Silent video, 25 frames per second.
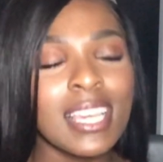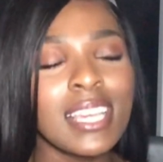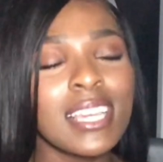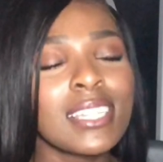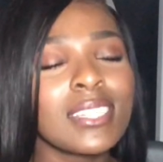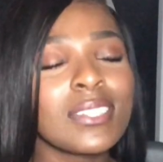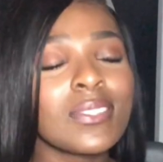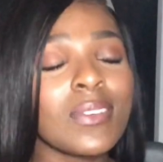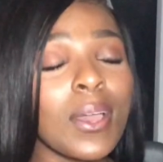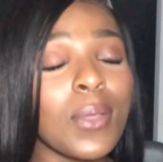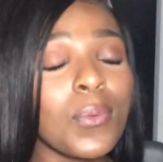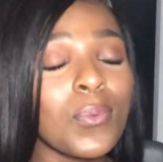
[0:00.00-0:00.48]

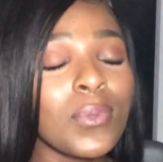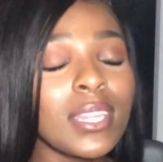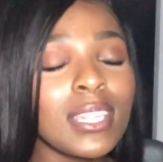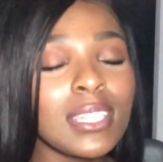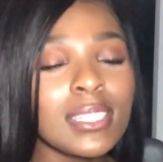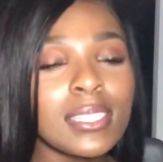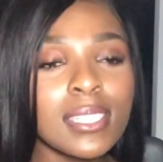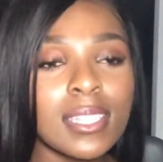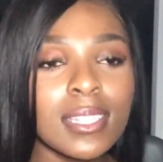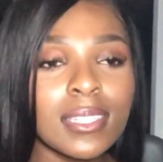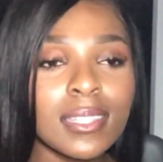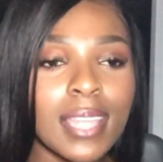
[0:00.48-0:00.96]
So I went
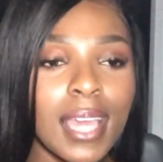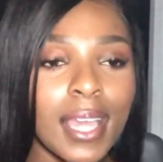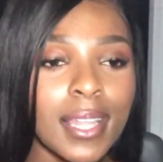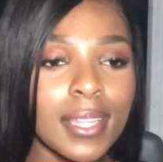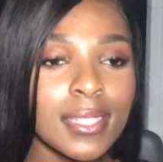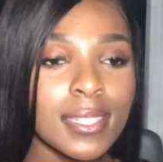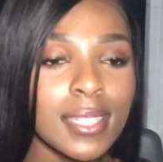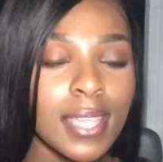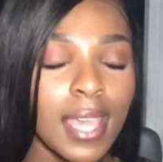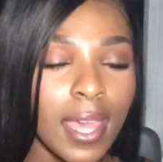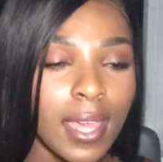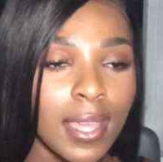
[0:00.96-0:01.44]
and took
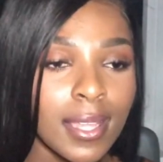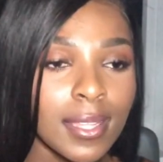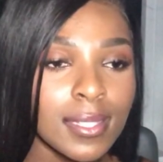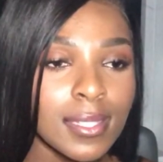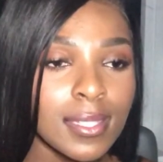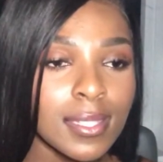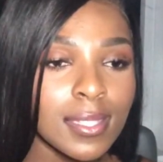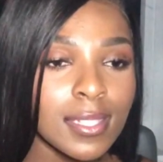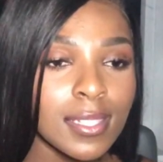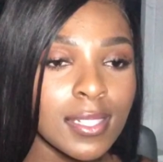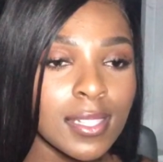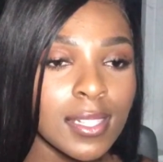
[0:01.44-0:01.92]
that
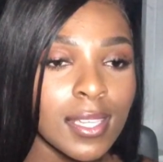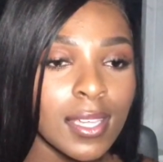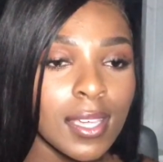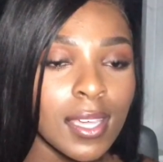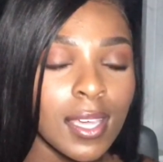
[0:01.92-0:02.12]
test,